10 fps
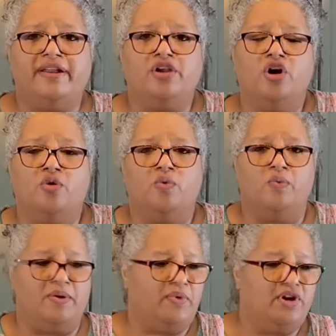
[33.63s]
go
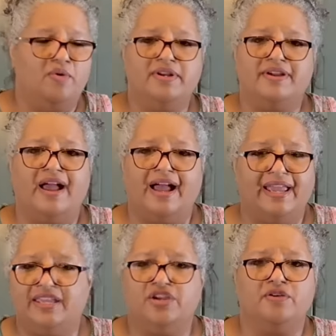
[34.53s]
when we go into high
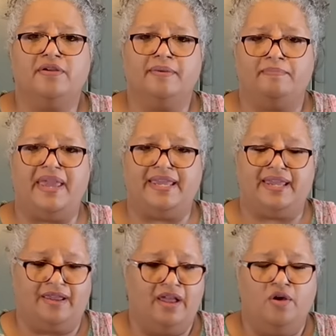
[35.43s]
gear baking.